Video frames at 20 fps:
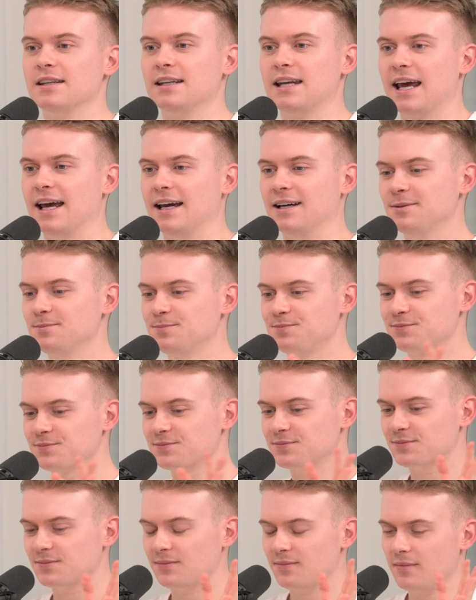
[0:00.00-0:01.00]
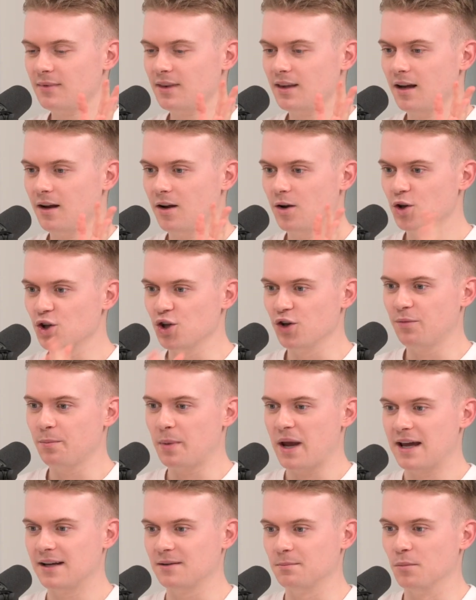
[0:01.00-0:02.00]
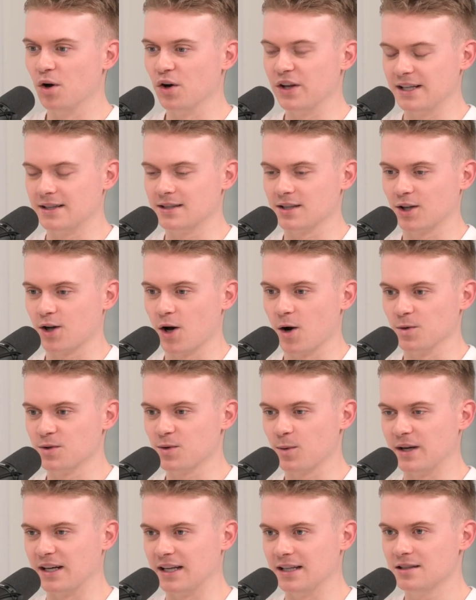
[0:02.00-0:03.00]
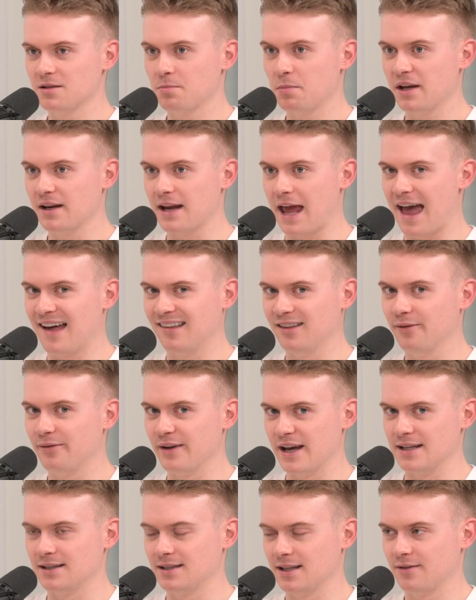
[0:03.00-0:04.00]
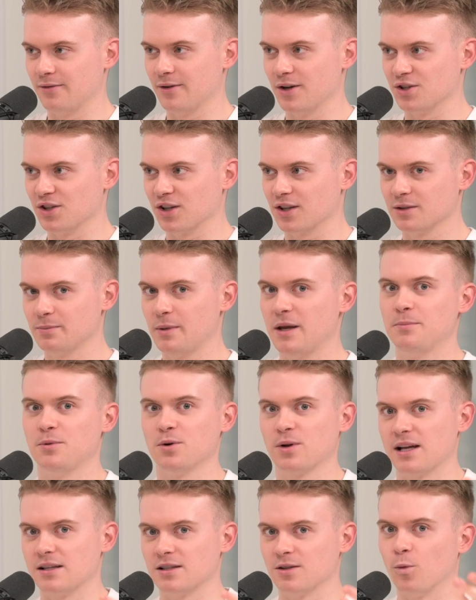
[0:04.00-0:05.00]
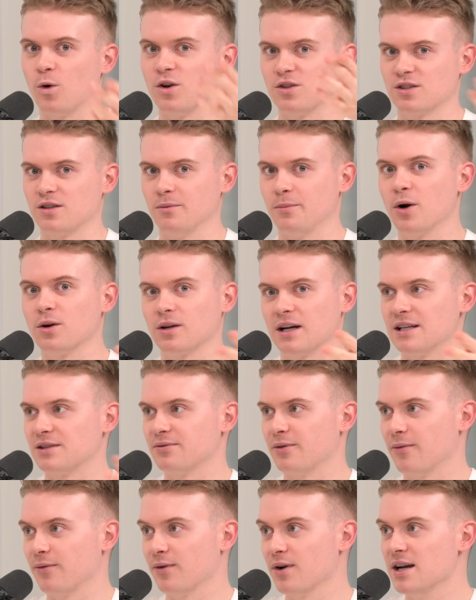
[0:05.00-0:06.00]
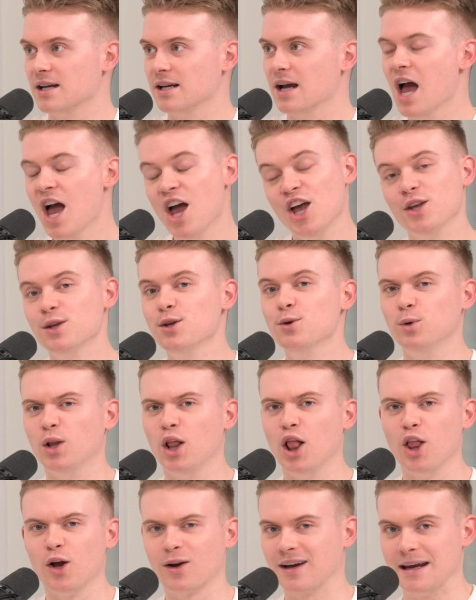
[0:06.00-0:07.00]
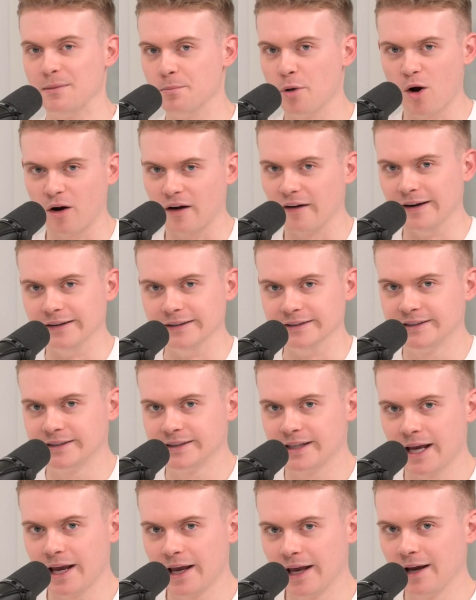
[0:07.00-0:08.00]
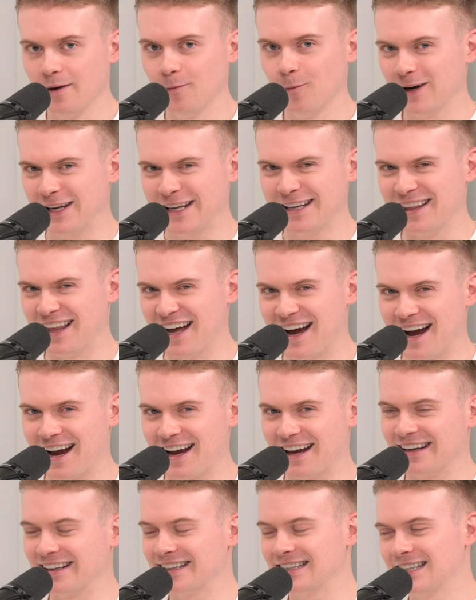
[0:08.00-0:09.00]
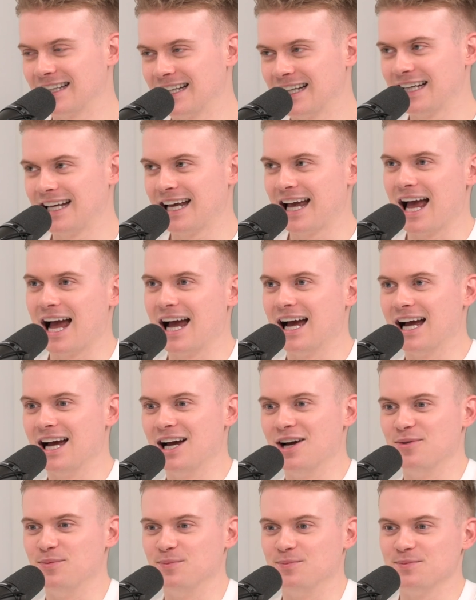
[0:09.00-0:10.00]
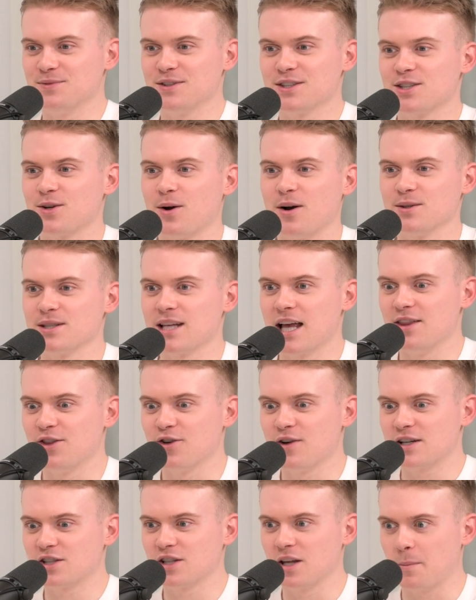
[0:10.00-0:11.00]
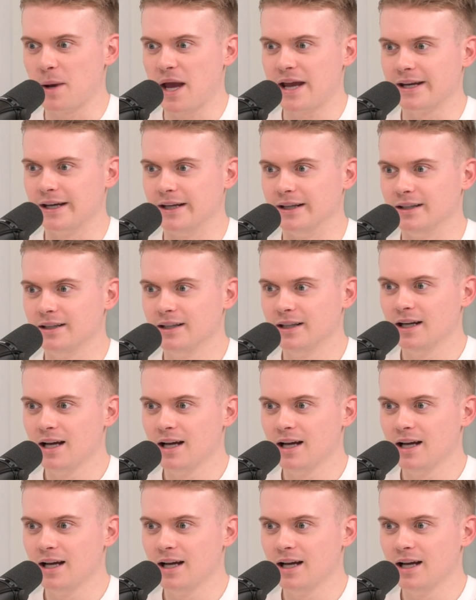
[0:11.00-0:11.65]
of the day, you've paid money to go, so it needs to be an elevated version because people get to watch the podcast for free. You lucky buggers. What do you like? So I was like, they're actually paying.